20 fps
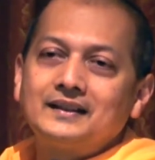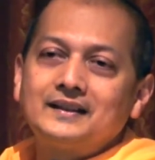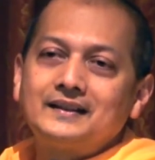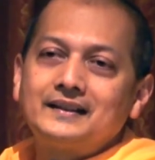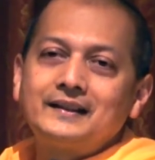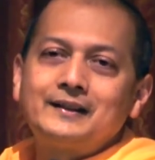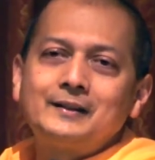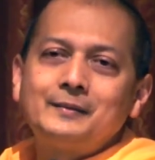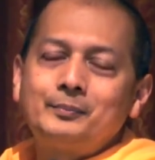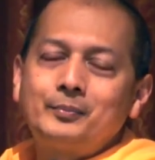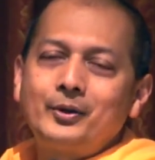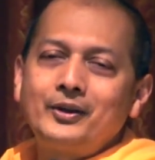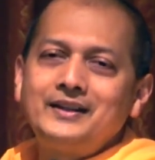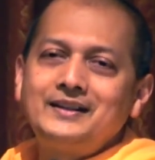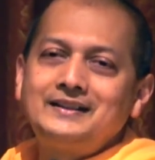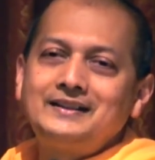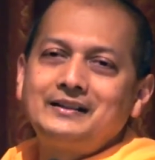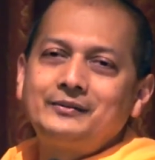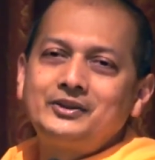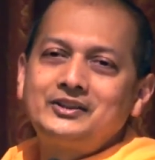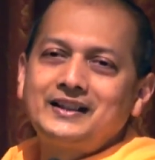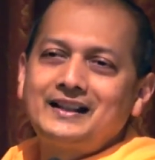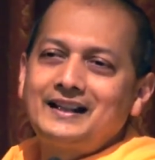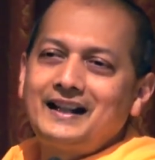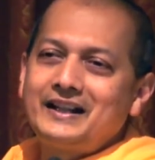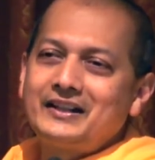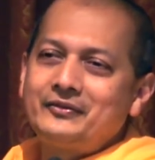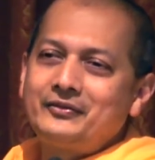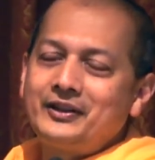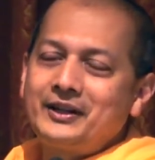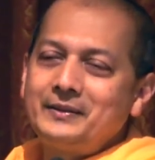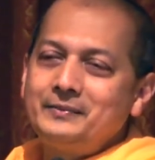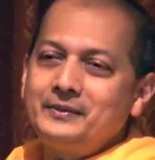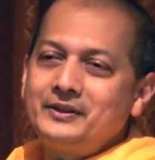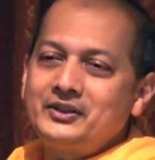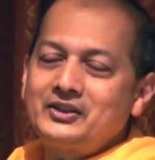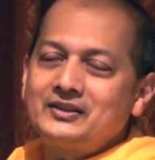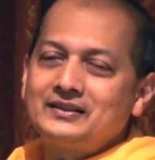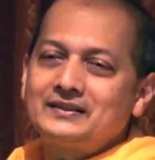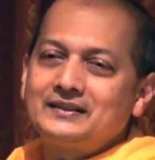Subtle point here, which I like very
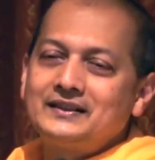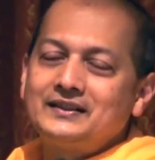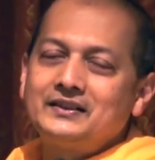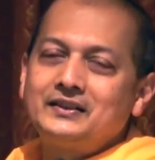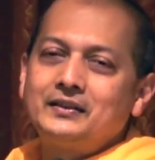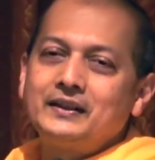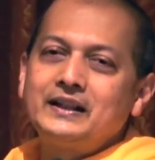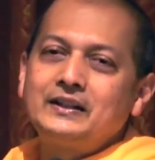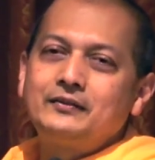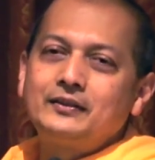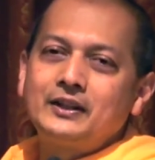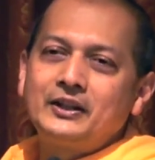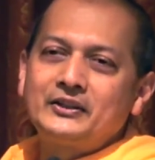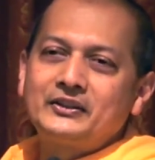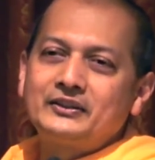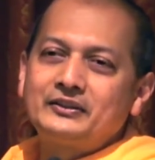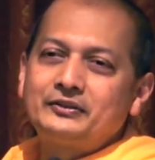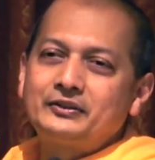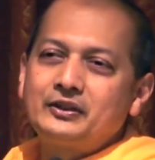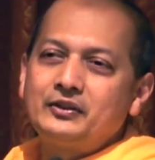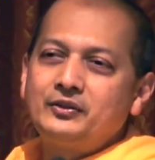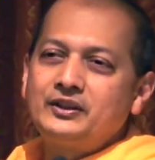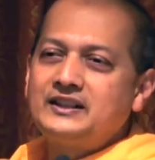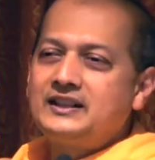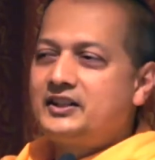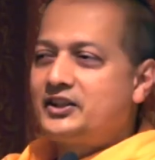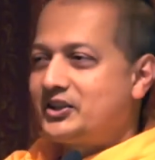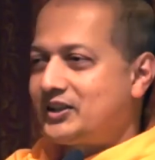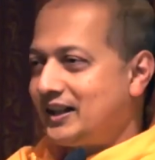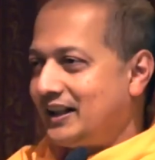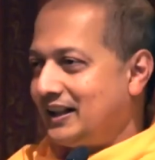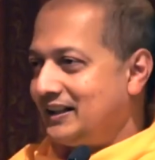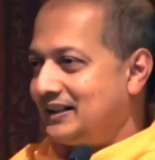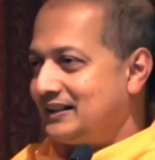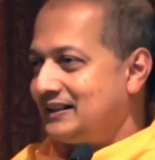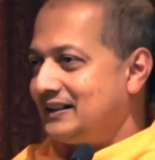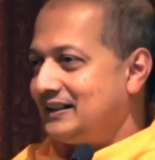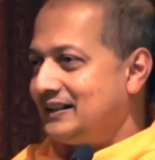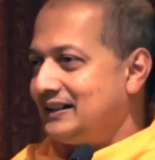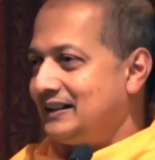much. This great philosopher Wittgenstein,
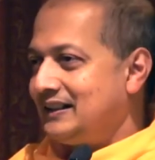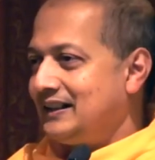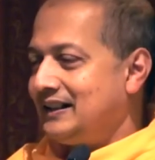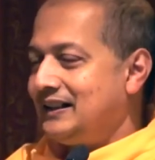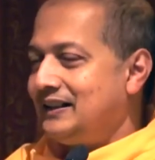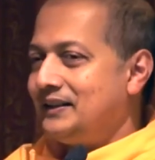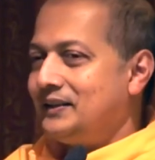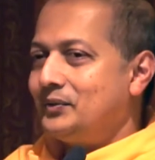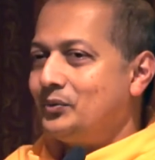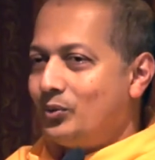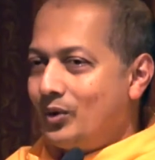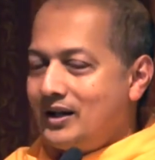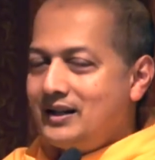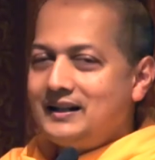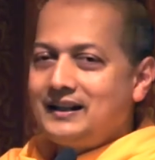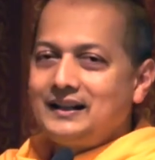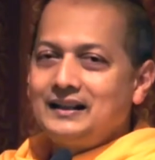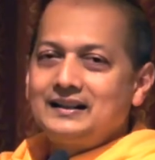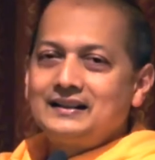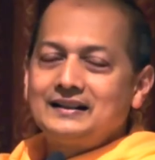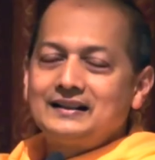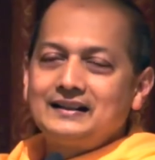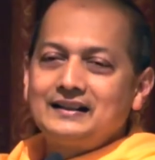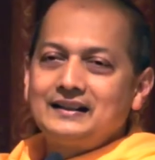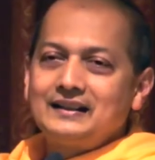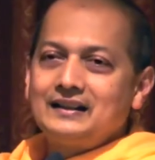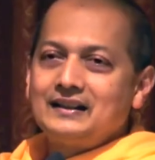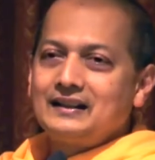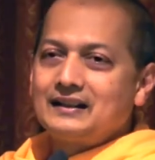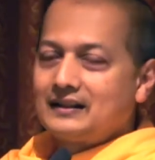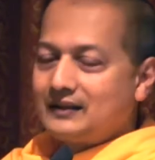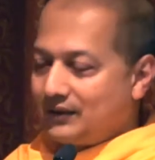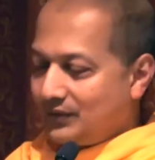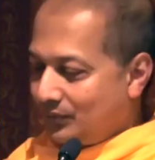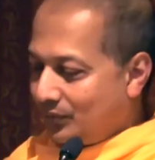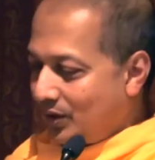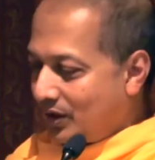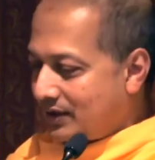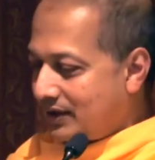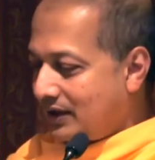one day, he
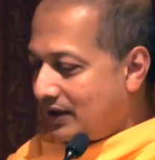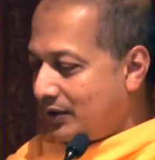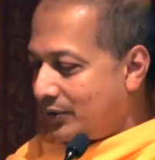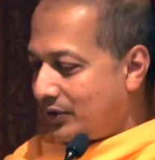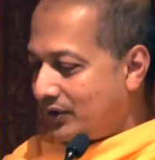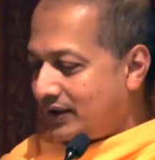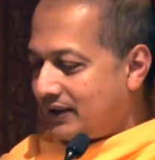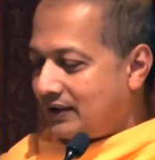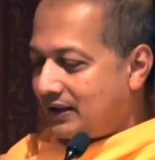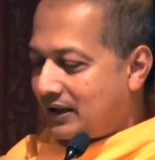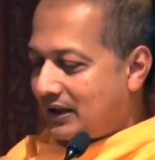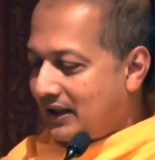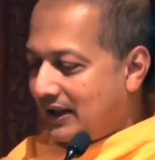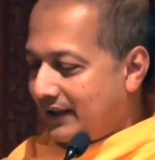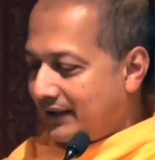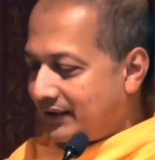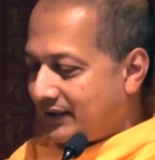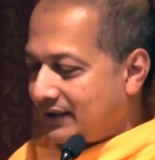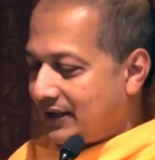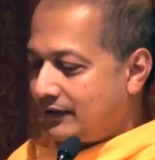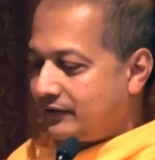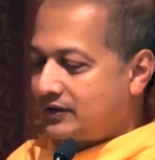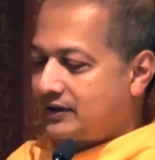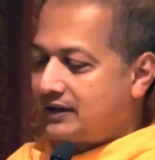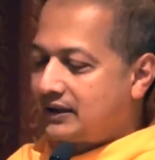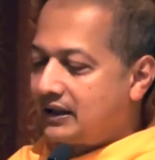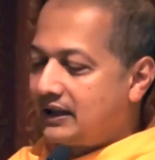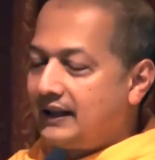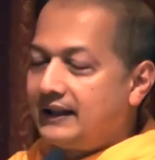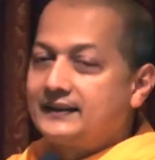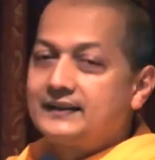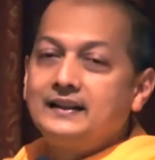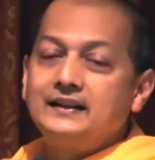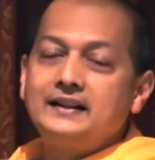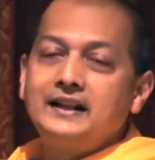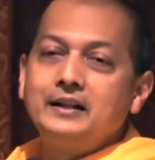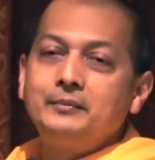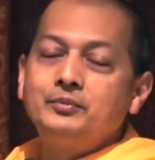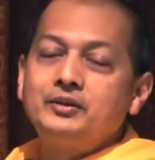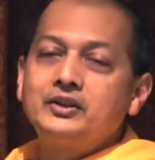was walking outside the class after the class in
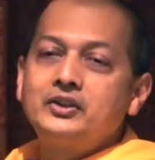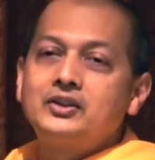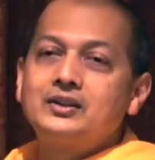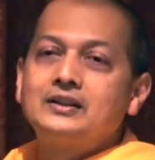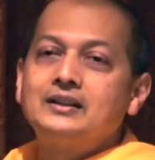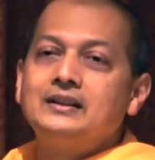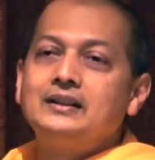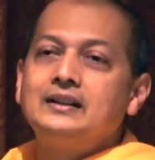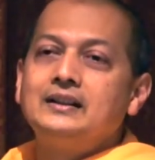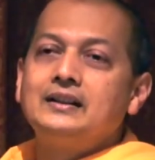Cambridge,